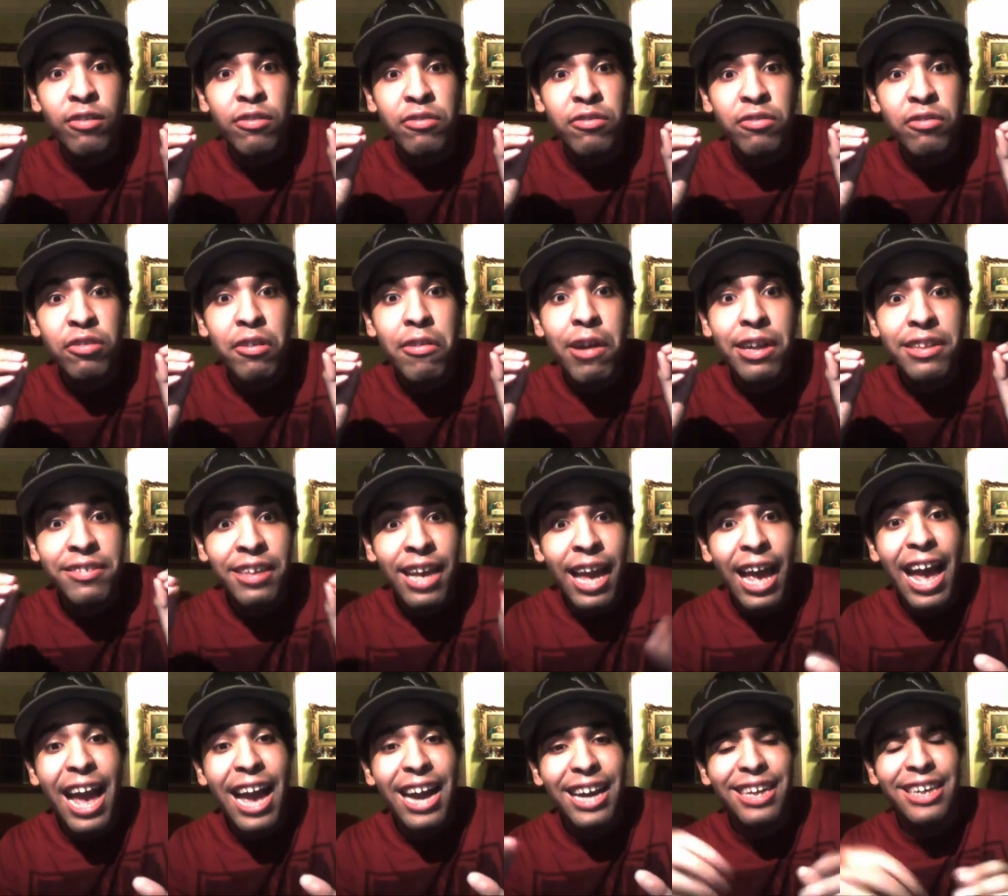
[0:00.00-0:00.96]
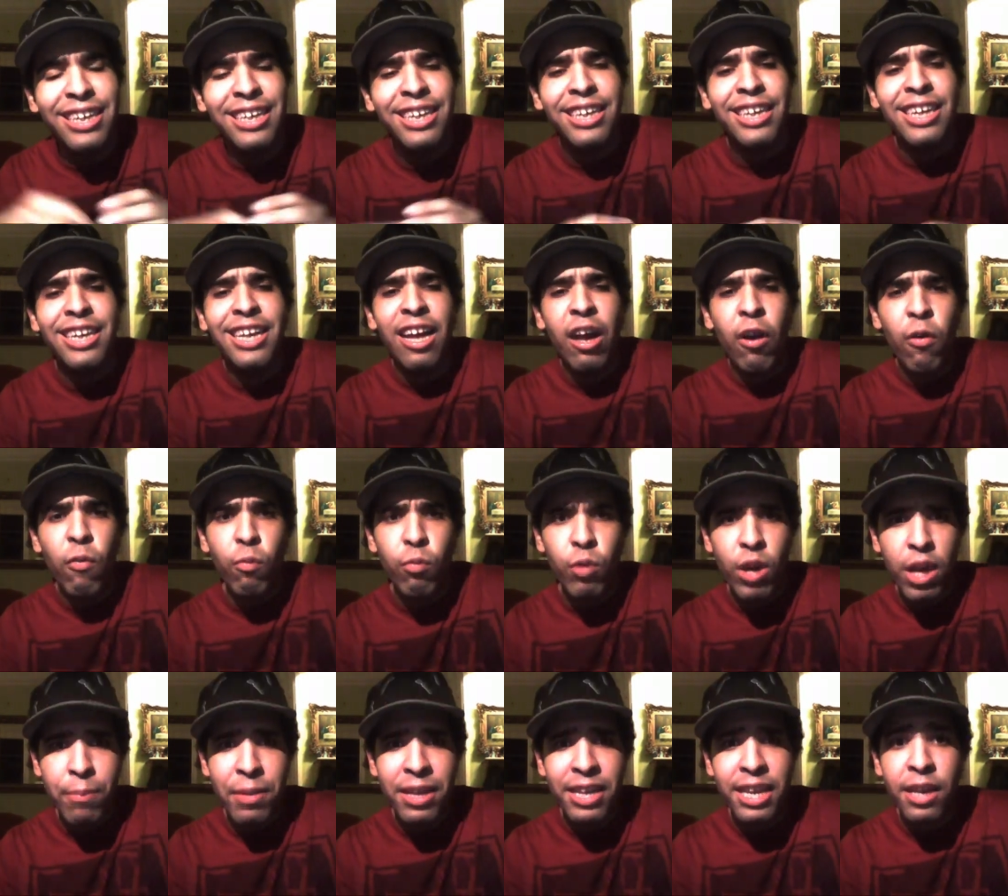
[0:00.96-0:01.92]
to attack
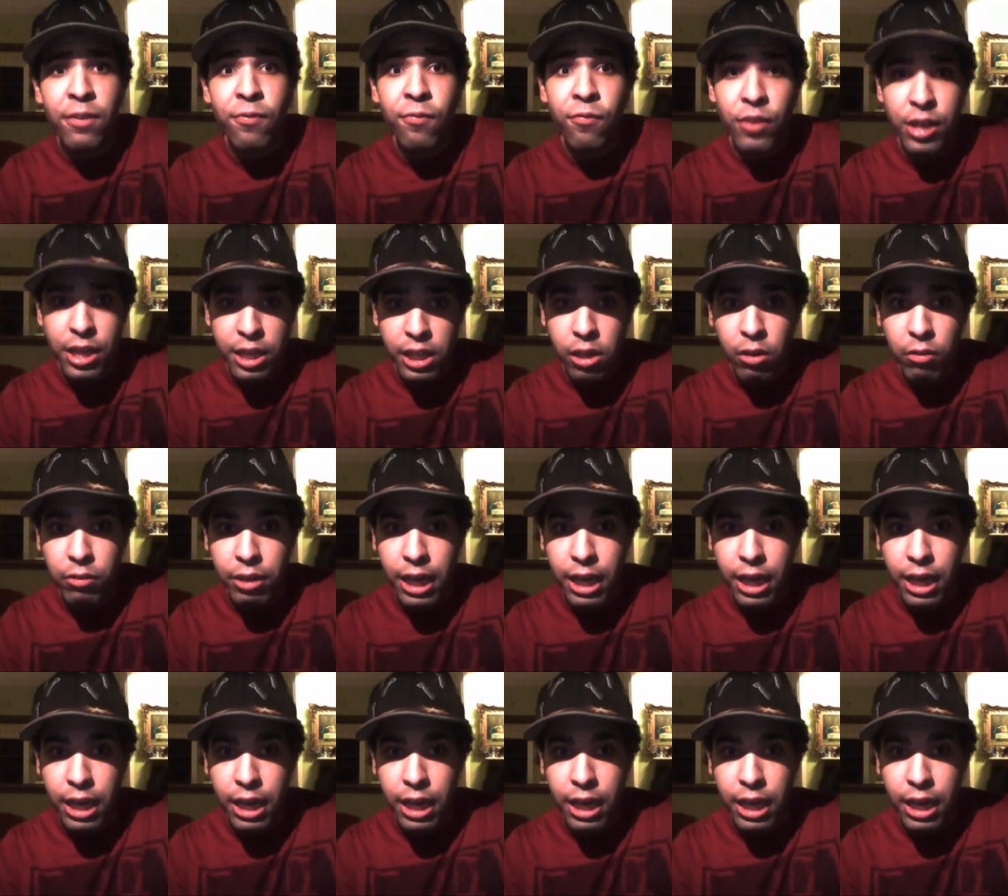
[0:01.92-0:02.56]
women in video